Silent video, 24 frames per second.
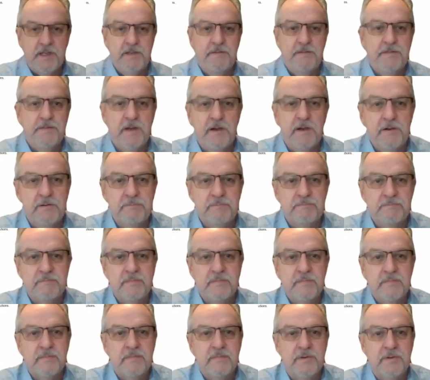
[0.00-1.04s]
The home
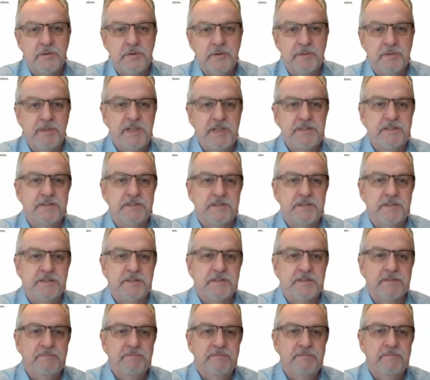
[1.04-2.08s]
automation
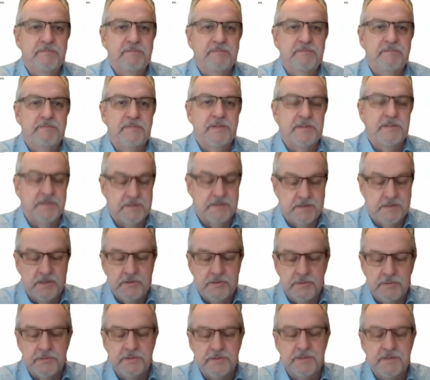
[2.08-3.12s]
system, the so
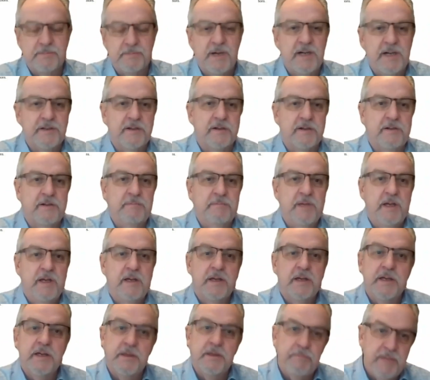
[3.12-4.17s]
called smart home,
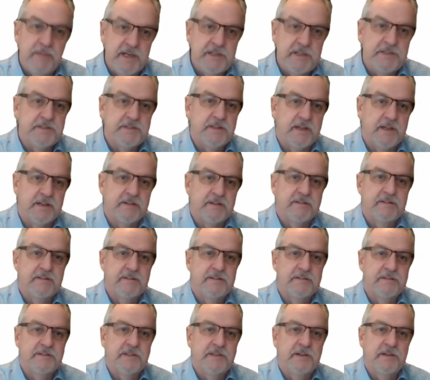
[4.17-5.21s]
can manage that.
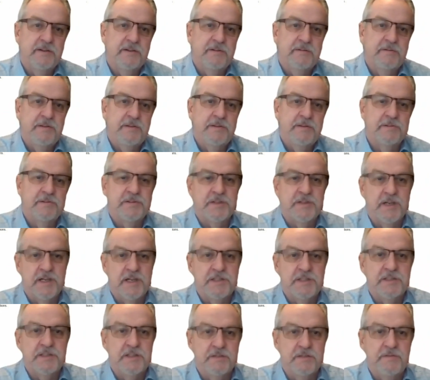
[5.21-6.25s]
So, you're
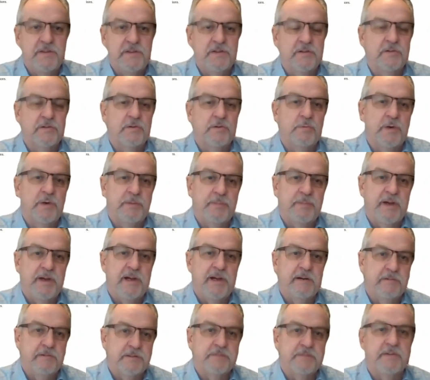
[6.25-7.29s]
charging your vehicle when
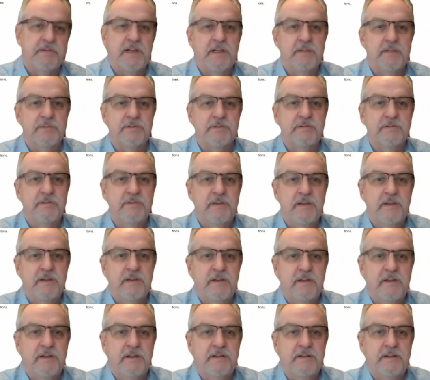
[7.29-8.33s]
power is available.
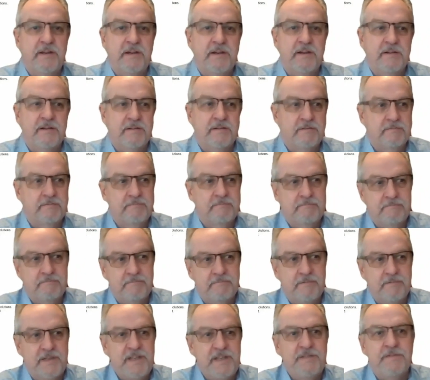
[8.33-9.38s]
Now,
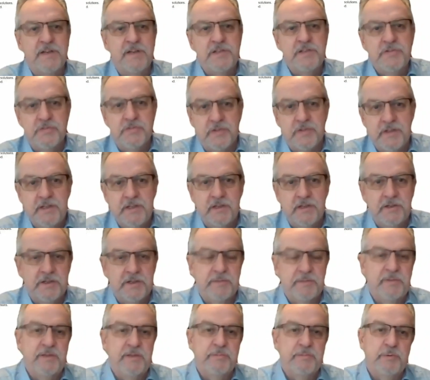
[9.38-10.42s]
eventually, a lot
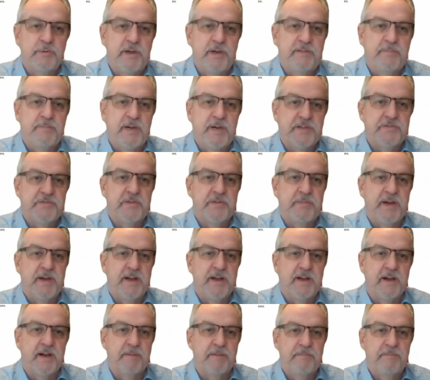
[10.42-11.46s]
of people will have battery
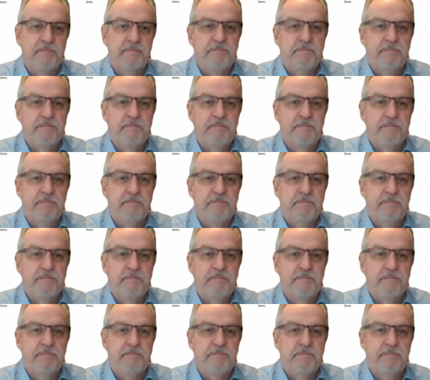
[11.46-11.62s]
backup